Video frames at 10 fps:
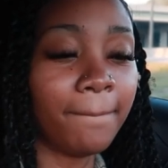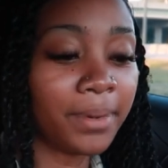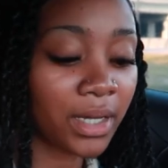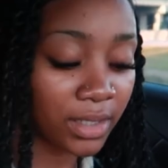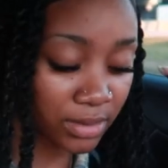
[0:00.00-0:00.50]

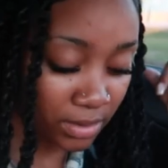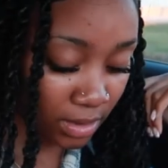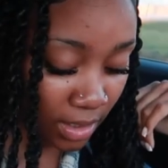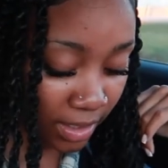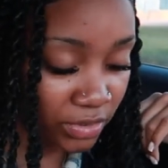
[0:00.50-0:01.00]
But
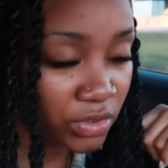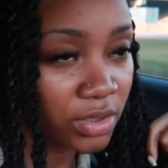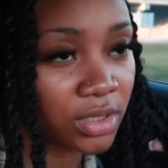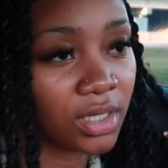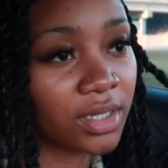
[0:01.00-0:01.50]
I
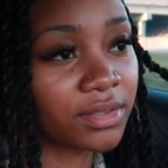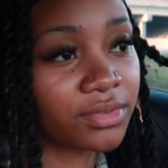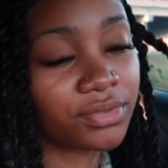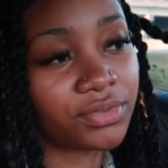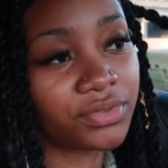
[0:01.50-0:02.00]
just left
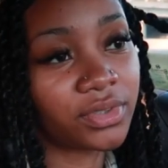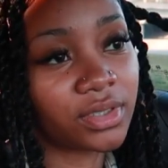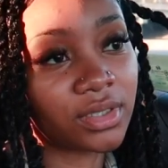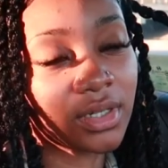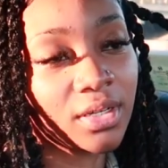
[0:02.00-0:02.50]

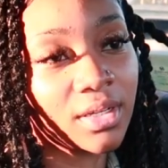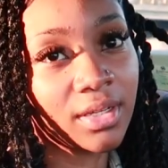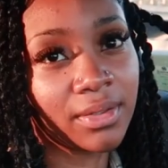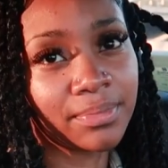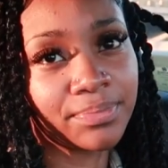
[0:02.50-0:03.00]

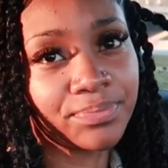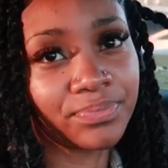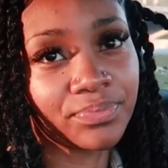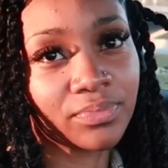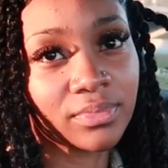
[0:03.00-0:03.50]

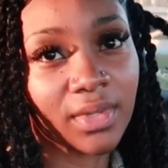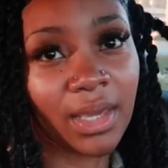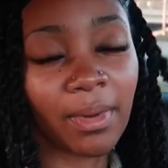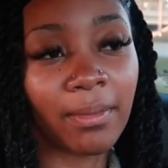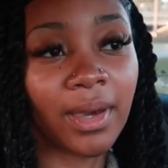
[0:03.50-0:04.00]
um,
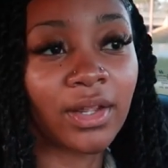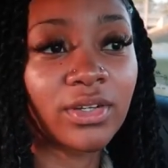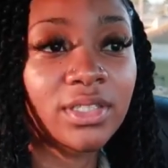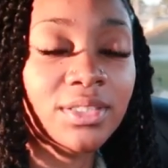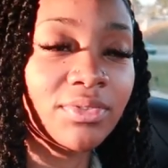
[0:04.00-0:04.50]
and my
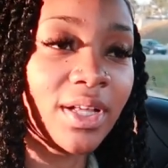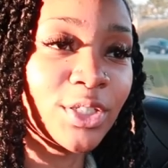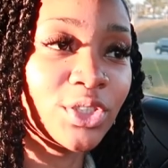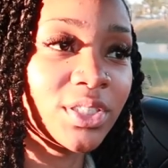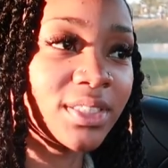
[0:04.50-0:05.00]
battery is
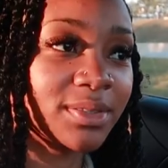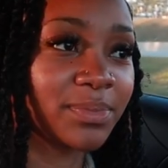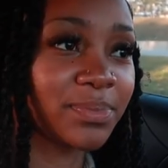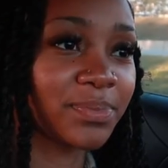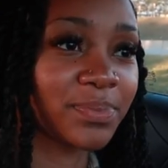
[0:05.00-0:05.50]

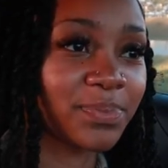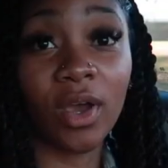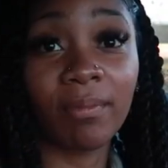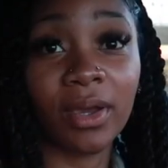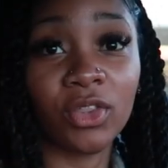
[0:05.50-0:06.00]
flashing. I don't
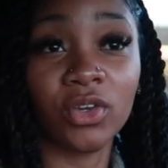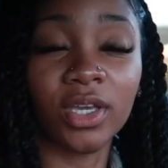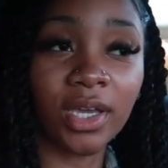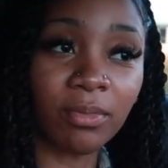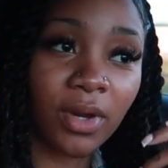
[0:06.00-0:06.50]
have my other
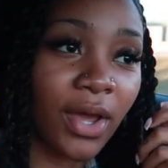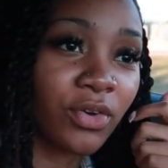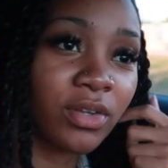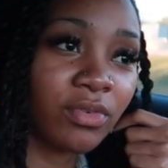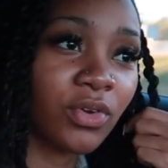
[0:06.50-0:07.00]
camera. I
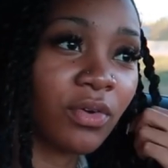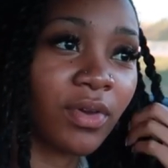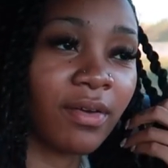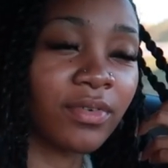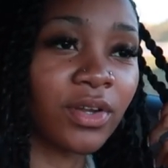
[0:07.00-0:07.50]
don't even know if
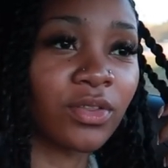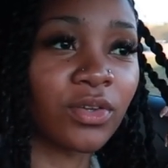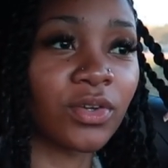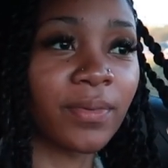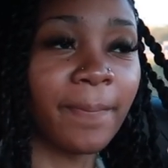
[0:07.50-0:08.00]
I have
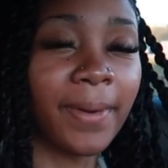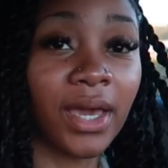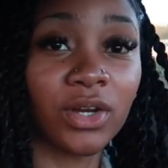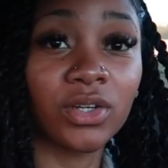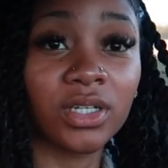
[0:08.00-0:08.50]
another
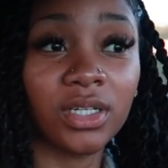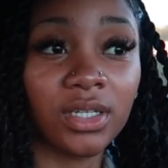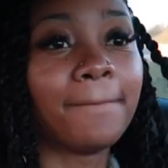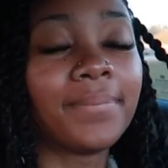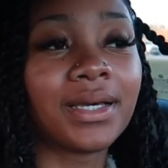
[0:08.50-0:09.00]

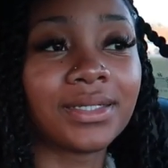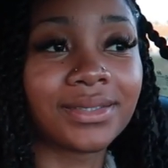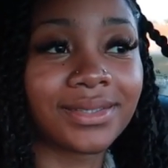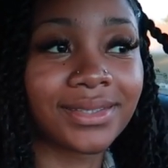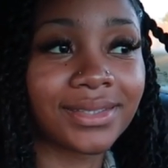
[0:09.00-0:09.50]
battery,
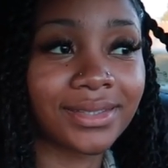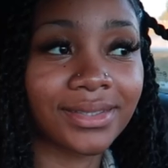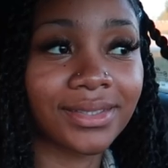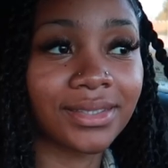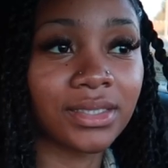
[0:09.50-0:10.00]

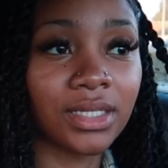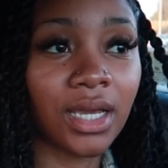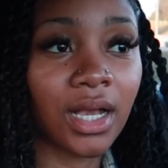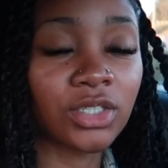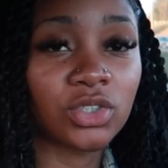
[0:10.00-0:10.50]
but
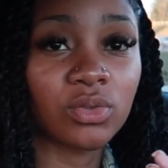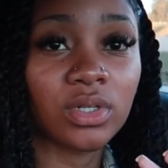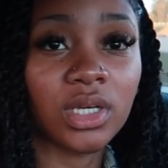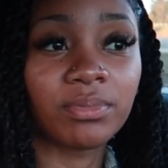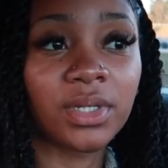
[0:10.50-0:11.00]
yeah, I just
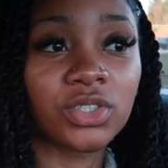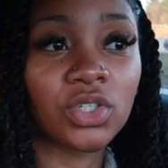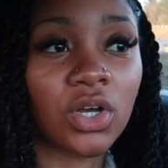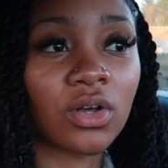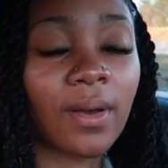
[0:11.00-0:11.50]
wanted to update
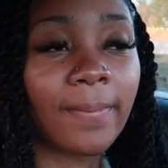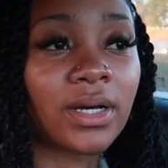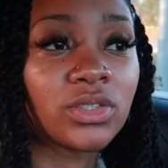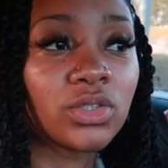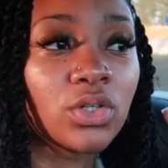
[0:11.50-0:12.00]
y'all. I'm
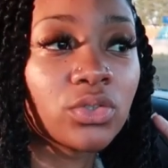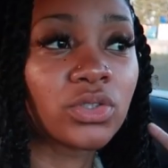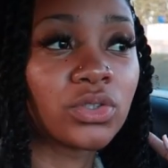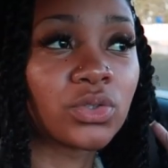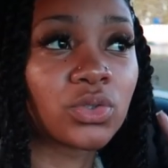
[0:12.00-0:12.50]
about to go to
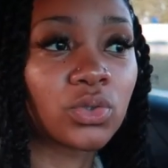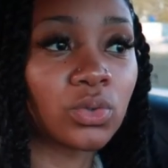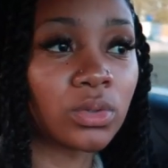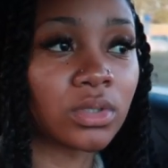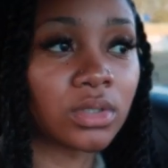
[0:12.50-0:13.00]
the
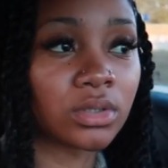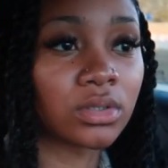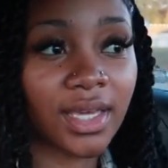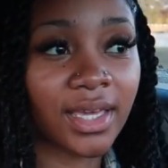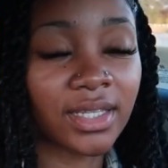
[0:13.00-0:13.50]
store
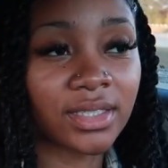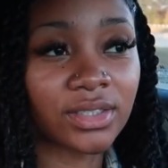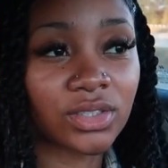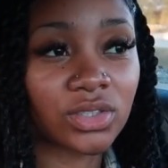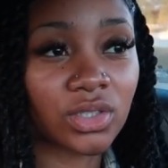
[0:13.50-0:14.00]

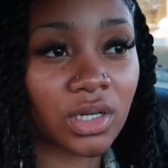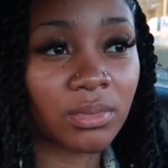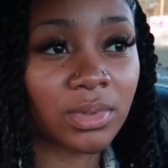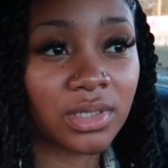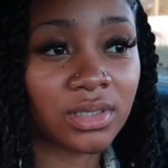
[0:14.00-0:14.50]
in
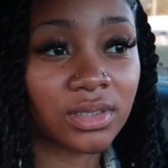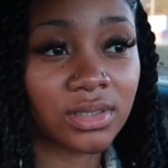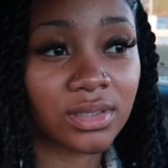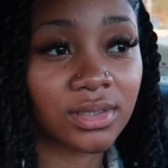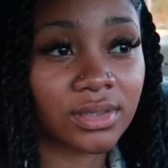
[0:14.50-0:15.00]

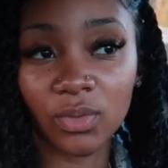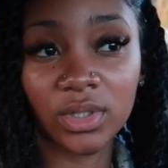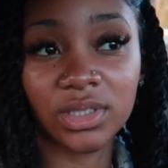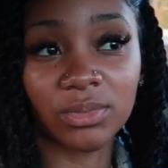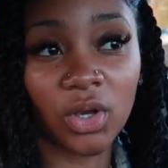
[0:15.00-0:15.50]
Starbucks. I
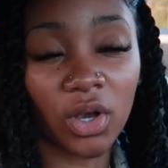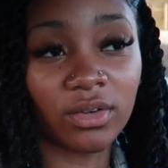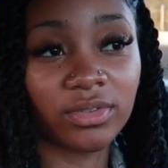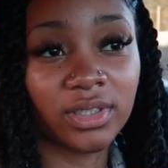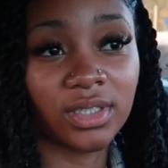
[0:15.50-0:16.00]
want some
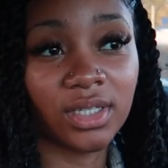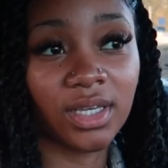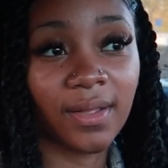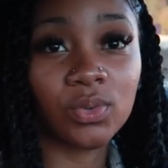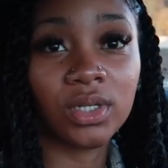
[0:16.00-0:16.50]

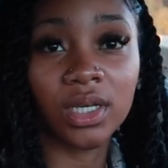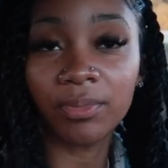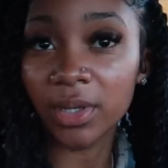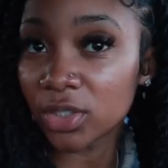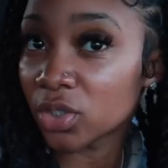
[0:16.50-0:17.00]
coffee. Just wanted to
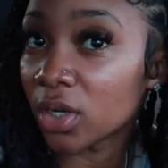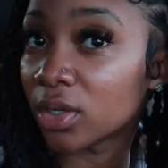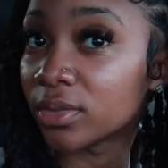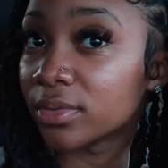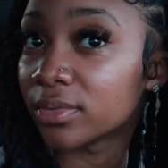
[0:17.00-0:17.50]
update
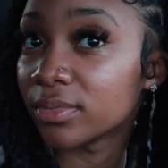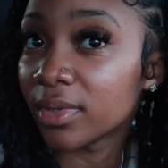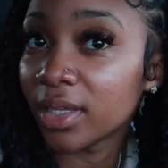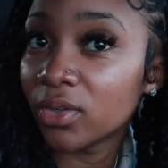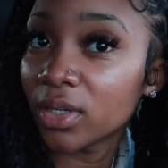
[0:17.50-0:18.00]

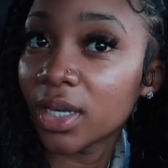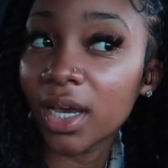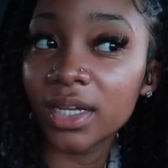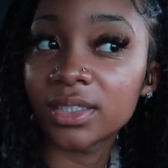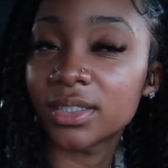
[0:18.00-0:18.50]
y'all. You can
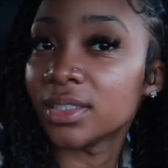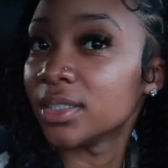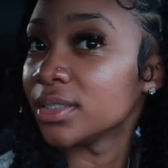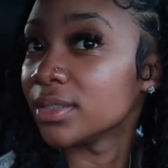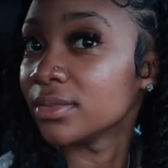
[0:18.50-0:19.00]
kind of
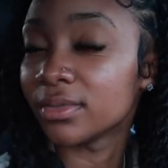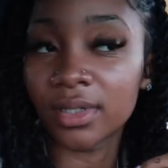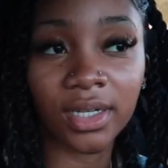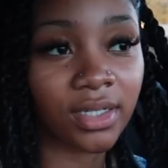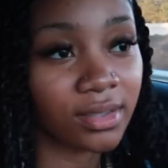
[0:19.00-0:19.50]
see it,
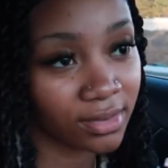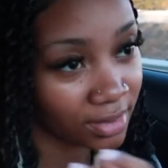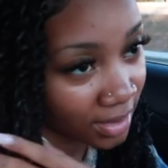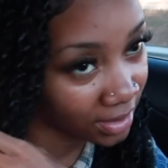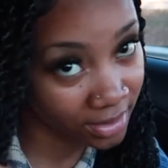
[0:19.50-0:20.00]
right?
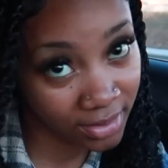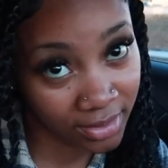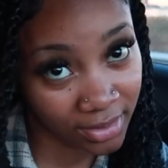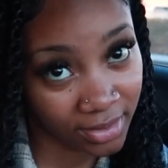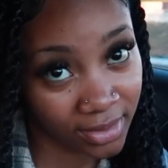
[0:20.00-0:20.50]
Like,
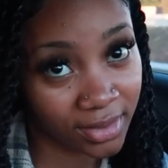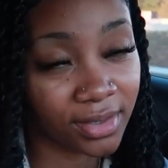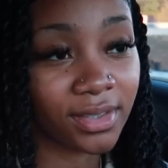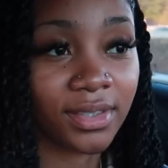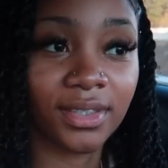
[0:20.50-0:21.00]

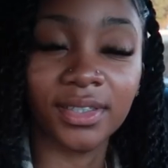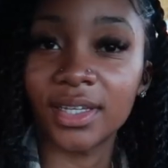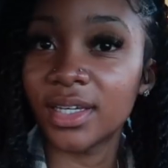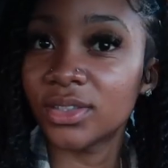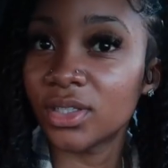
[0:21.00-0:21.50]

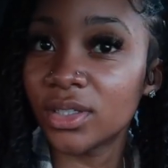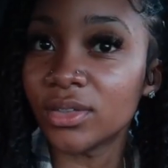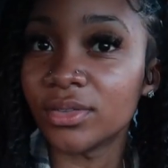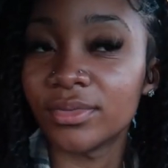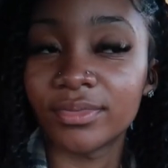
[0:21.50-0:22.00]
it's
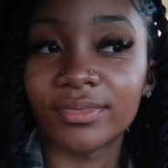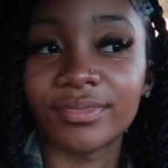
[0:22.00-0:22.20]
cute.